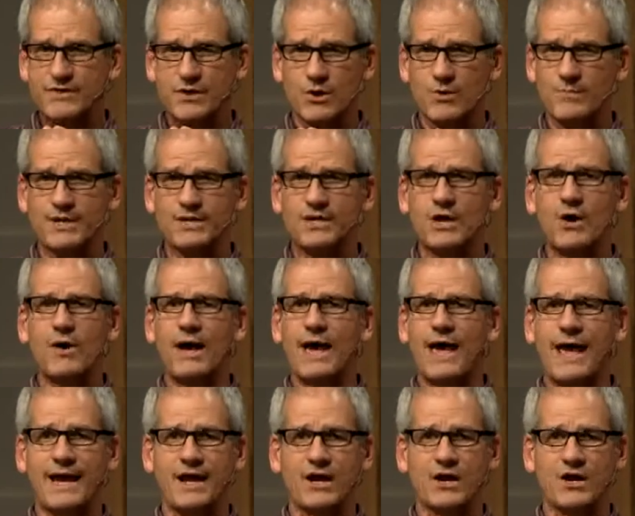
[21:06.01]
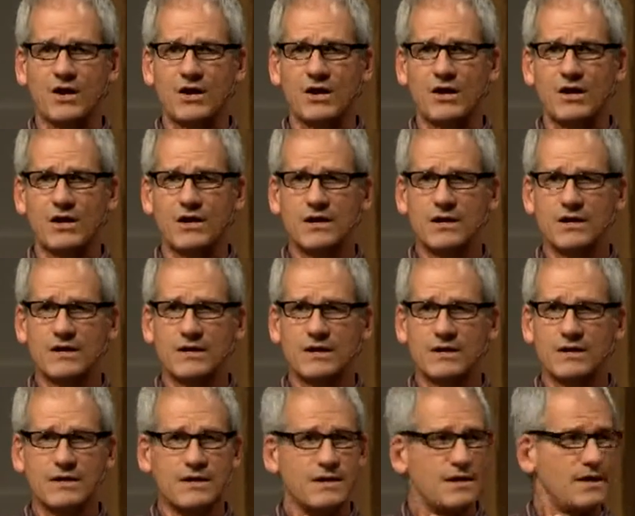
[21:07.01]
There will be no anger.
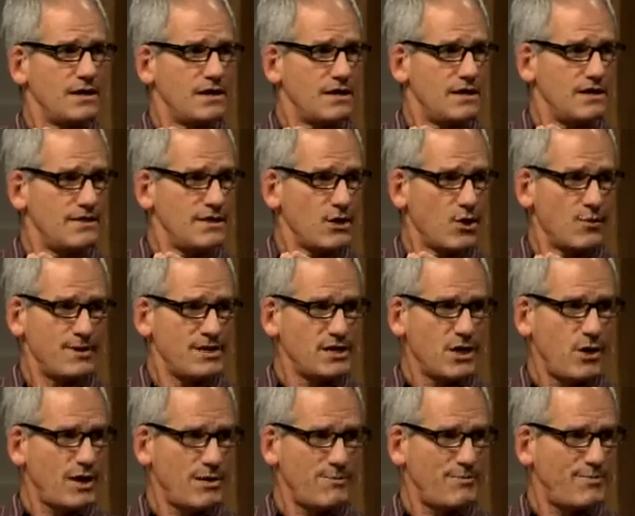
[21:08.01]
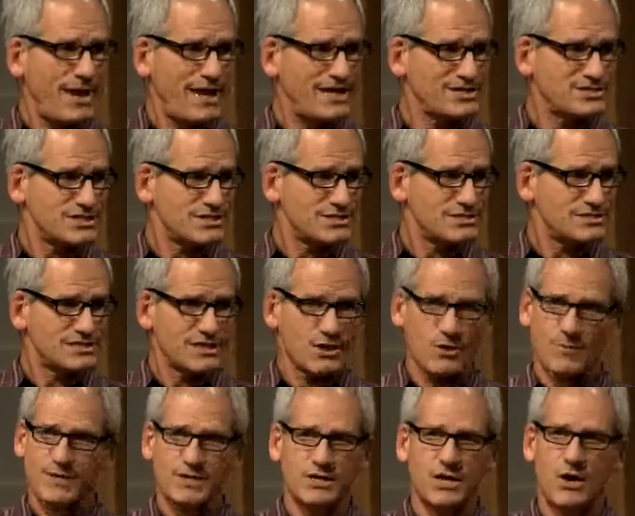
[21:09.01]
There will be no impatience. There will
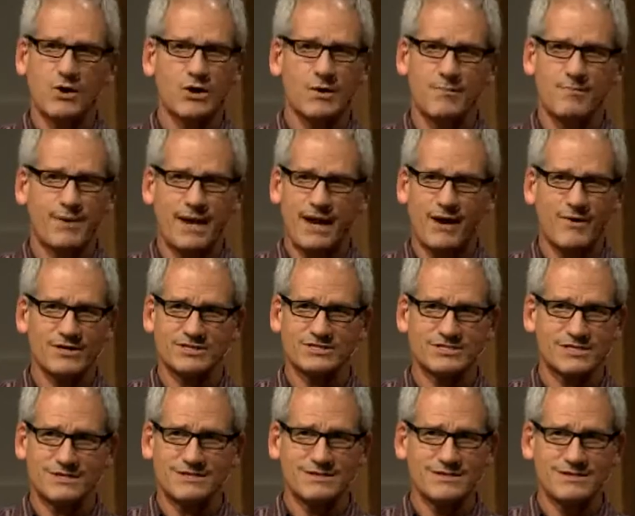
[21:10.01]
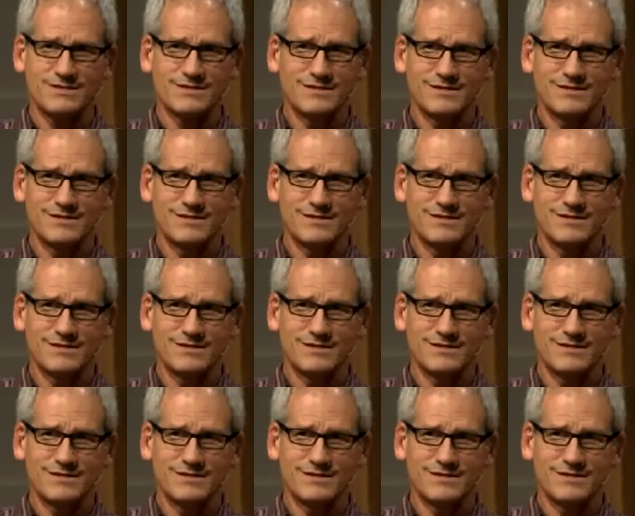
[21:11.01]
be no comparison.